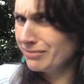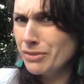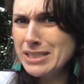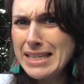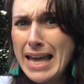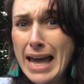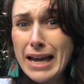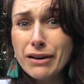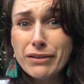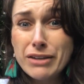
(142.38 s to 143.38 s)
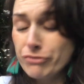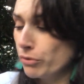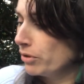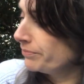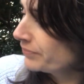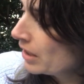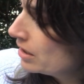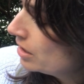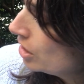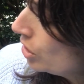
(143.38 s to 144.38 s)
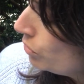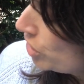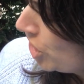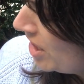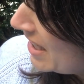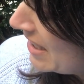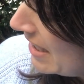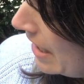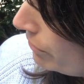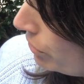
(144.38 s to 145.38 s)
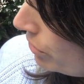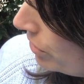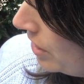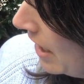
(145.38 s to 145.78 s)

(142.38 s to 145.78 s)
What's he angry for? Watch this, he roared,